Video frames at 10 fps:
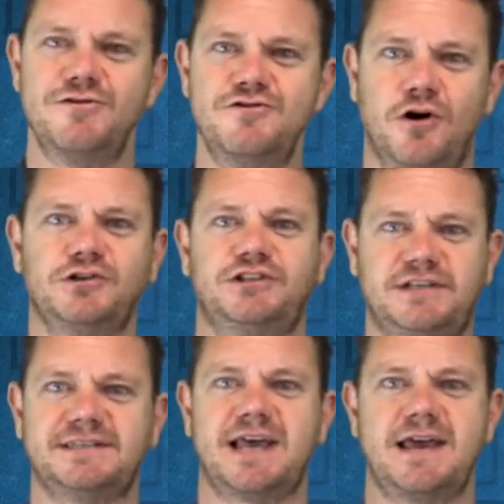not
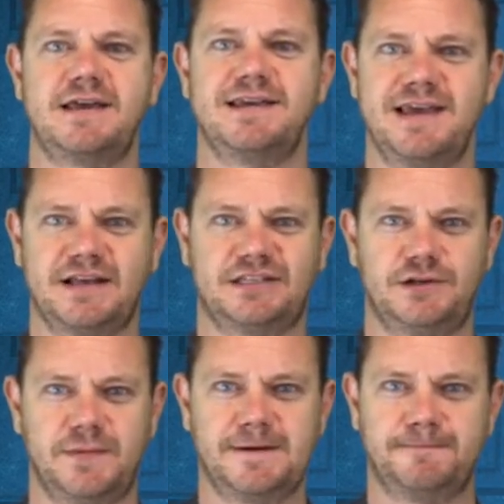to say yes
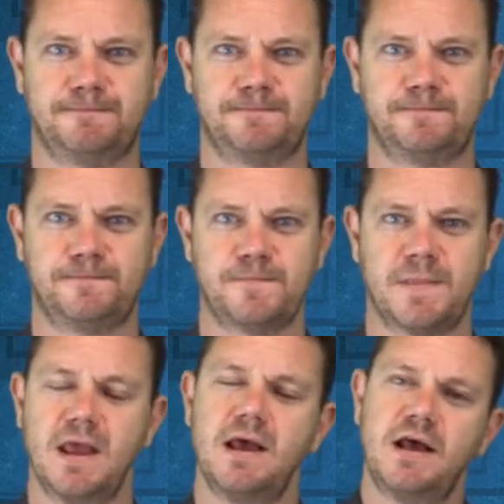to it.
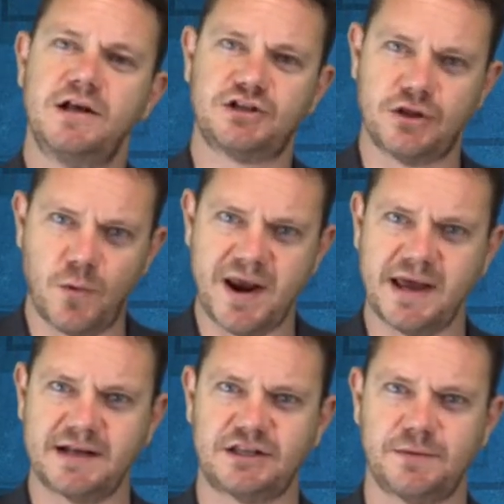So that when I
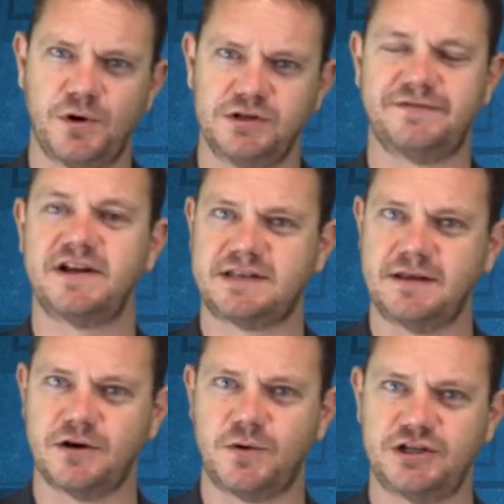get to the point of
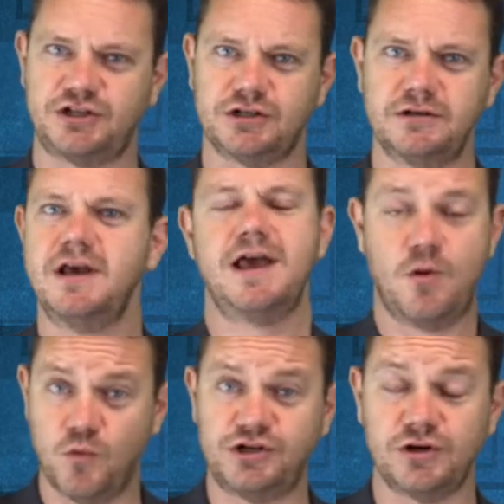asking the question,
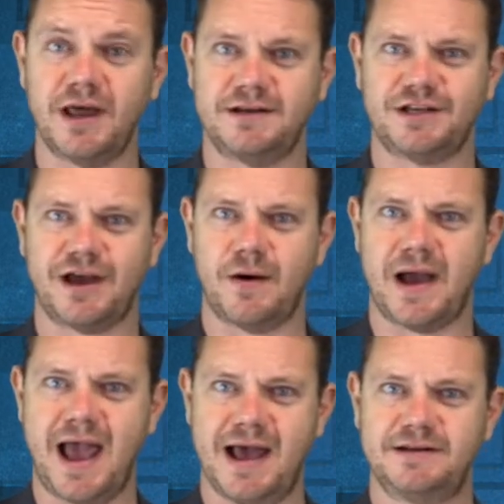would you like to go
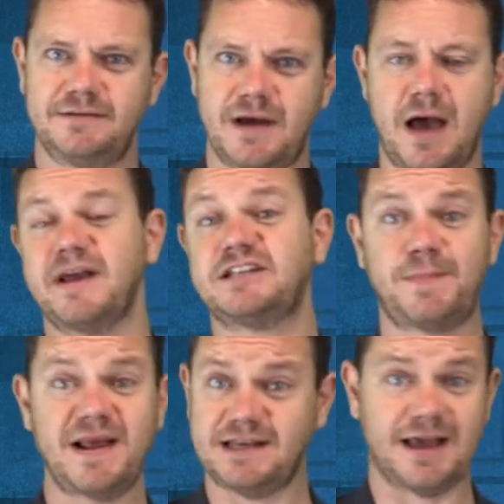ahead? I'm
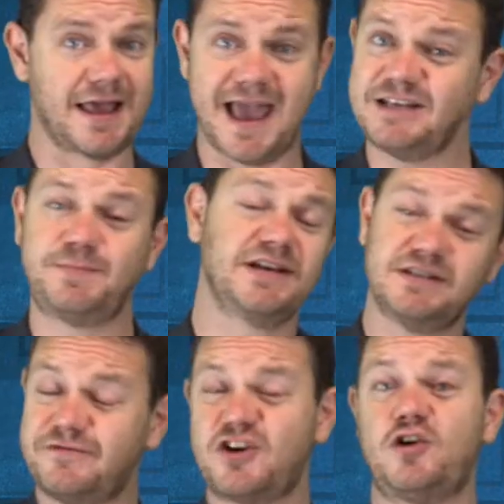expecting a yes because
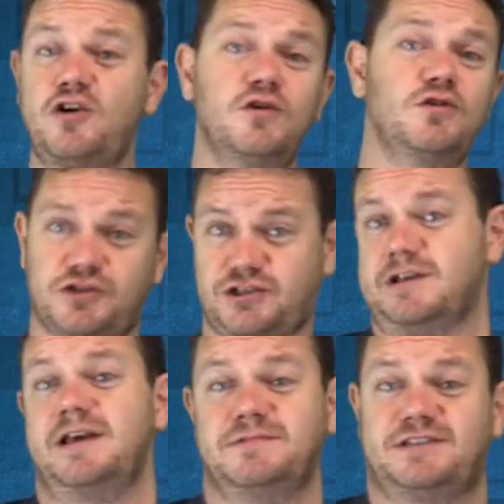of course
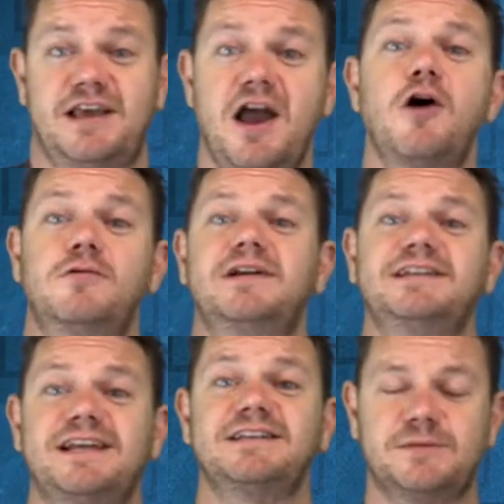it's the only
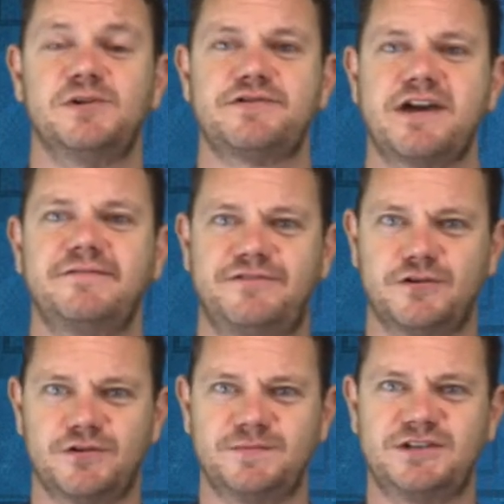sensible thing
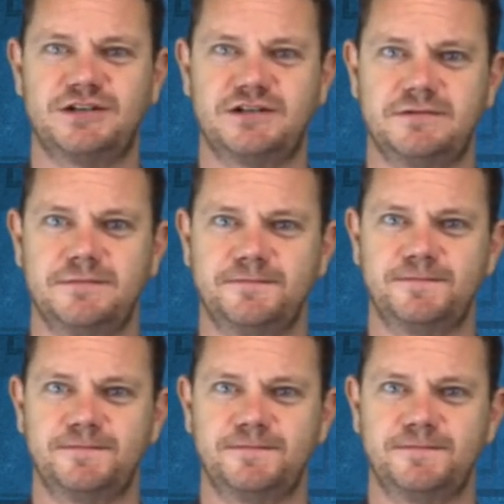for them to do.